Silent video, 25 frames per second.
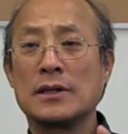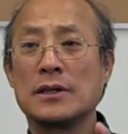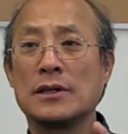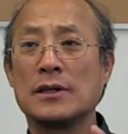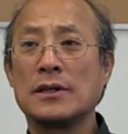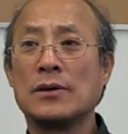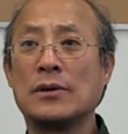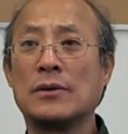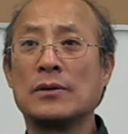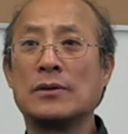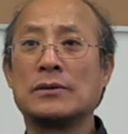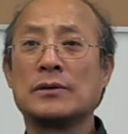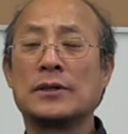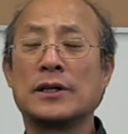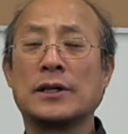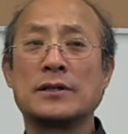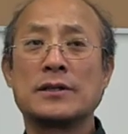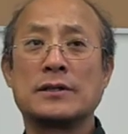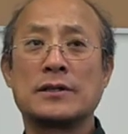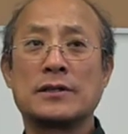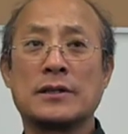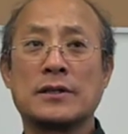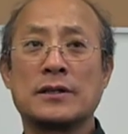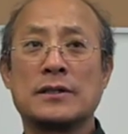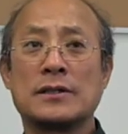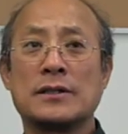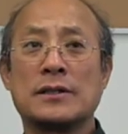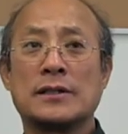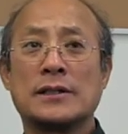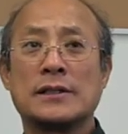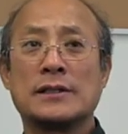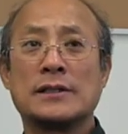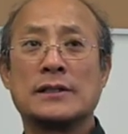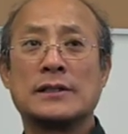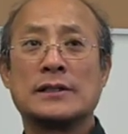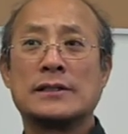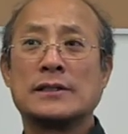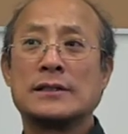you know, that the,
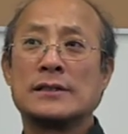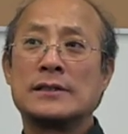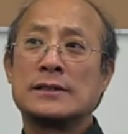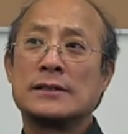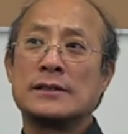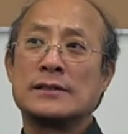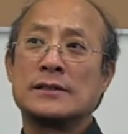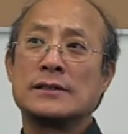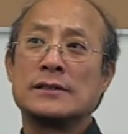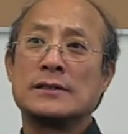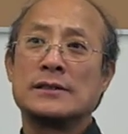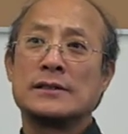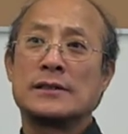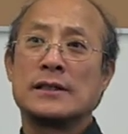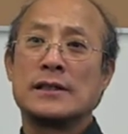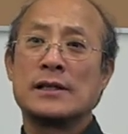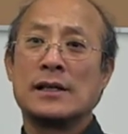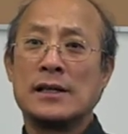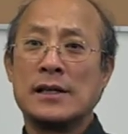the